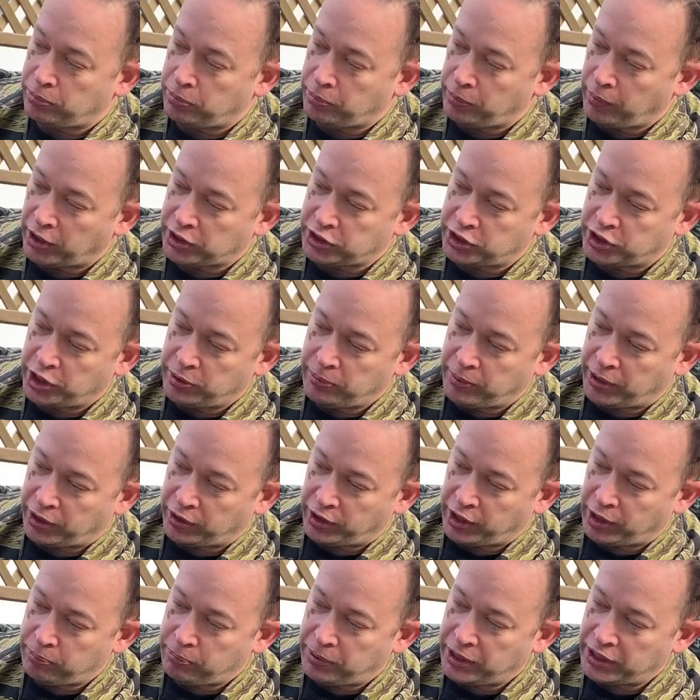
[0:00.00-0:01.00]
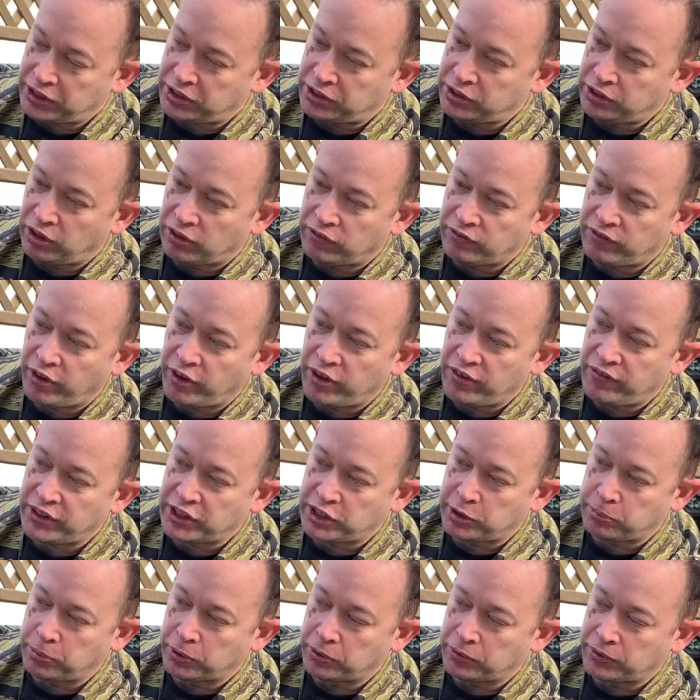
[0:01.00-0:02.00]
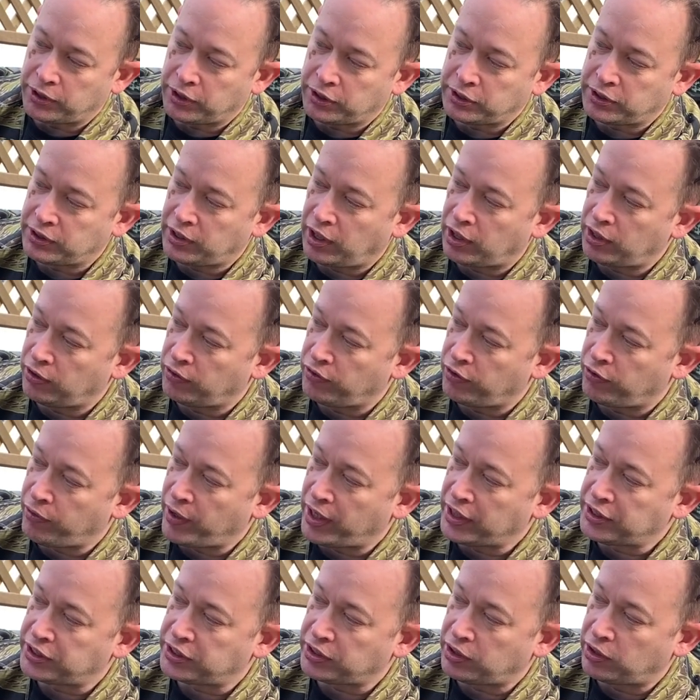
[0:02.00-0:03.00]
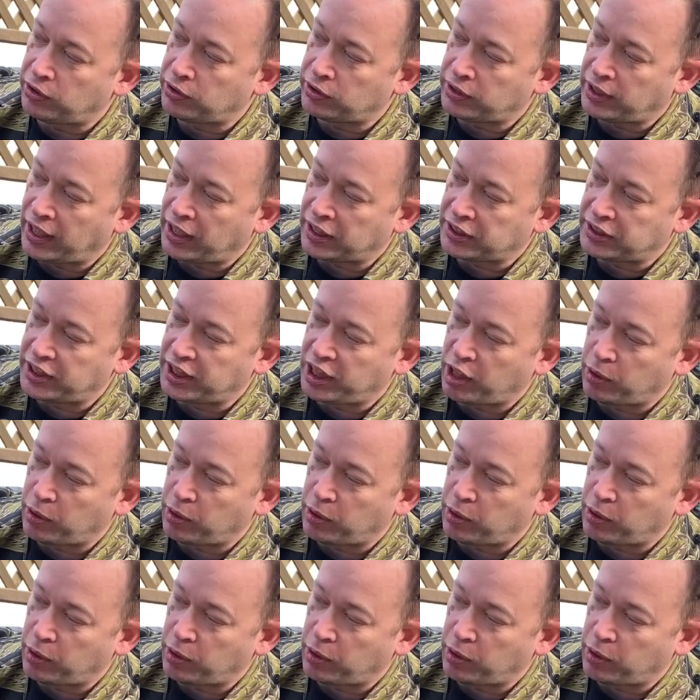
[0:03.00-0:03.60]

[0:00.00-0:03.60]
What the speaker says: We might zoom in on it, but it's not very visible. Those nylon threads aren't actually that